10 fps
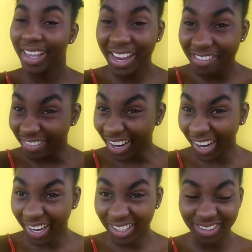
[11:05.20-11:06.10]
it
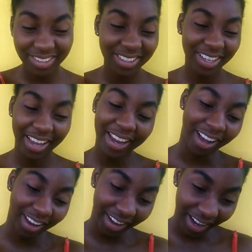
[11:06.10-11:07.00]
varies and
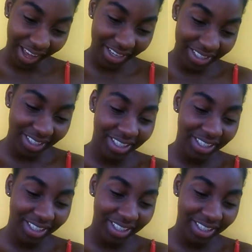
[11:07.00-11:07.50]
all of that.